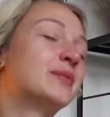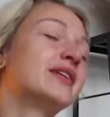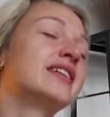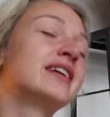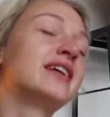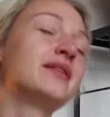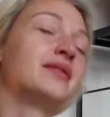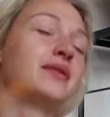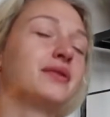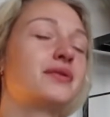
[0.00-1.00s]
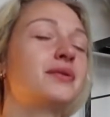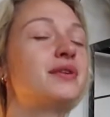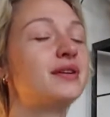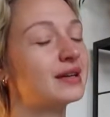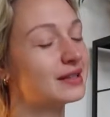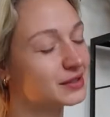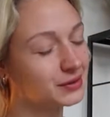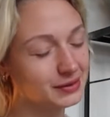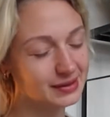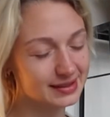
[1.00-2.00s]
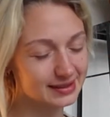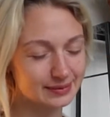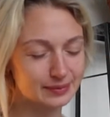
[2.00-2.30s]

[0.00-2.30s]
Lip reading: breathing in through the nostrils